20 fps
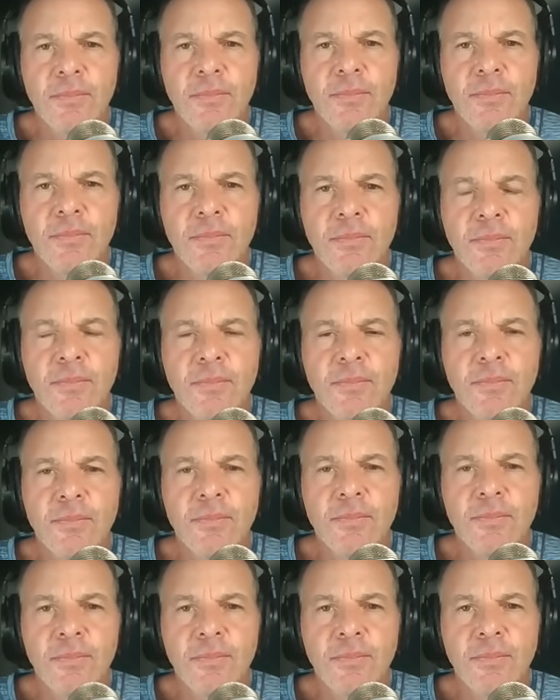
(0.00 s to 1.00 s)

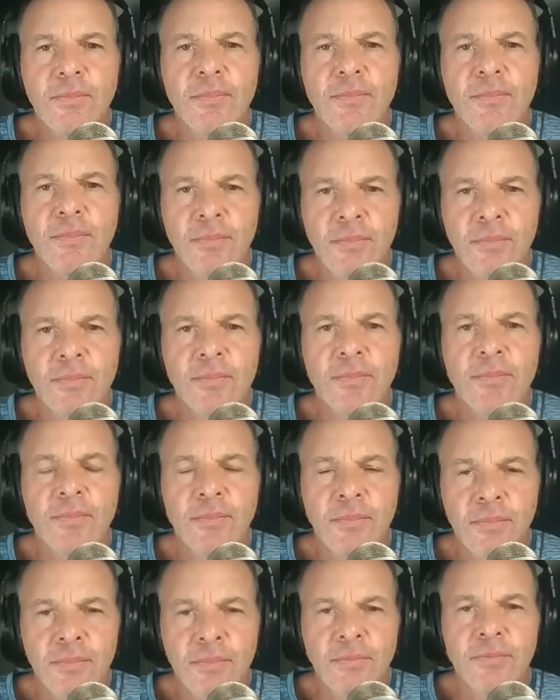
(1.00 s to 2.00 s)

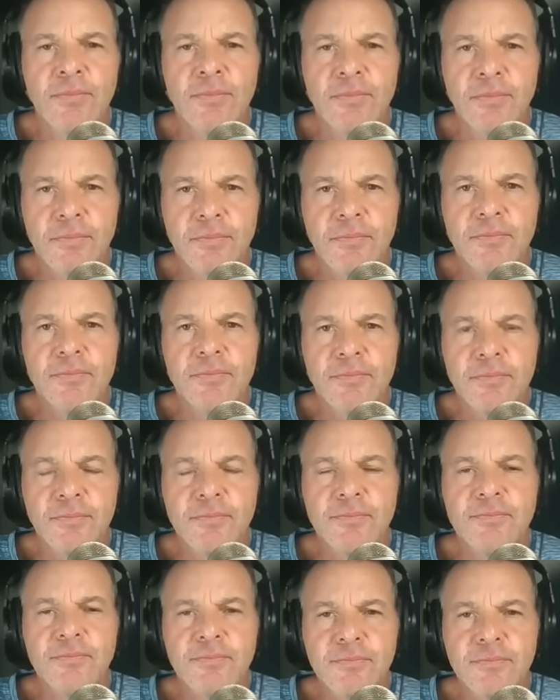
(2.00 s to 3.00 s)

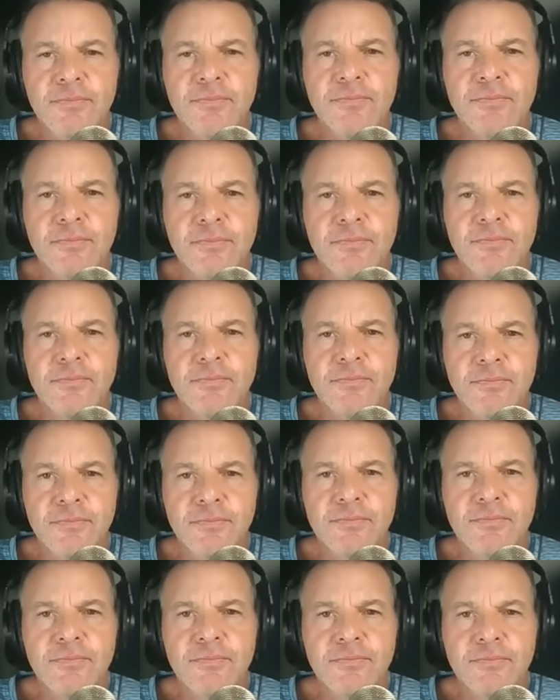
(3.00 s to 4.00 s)

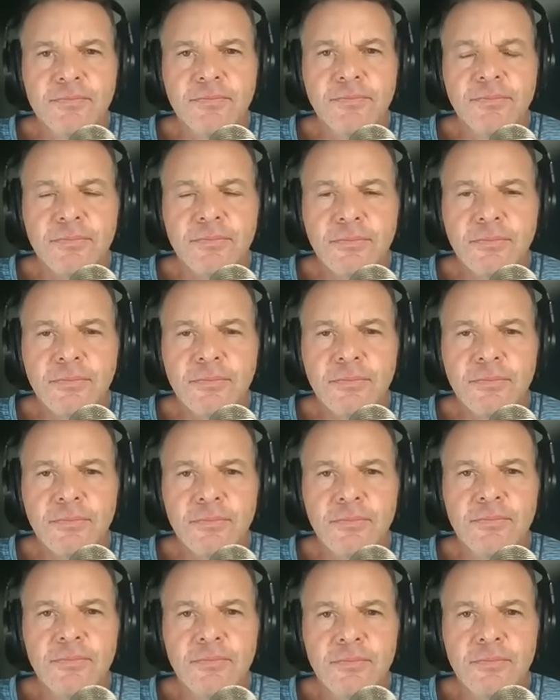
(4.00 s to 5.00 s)

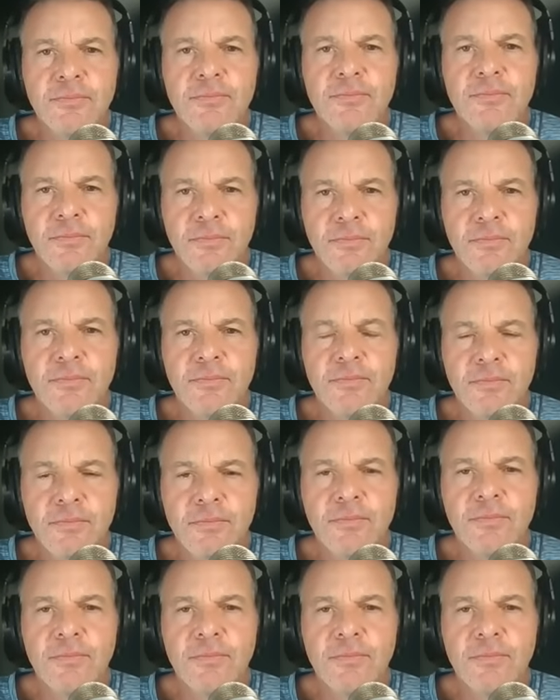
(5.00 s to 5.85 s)
(not speaking)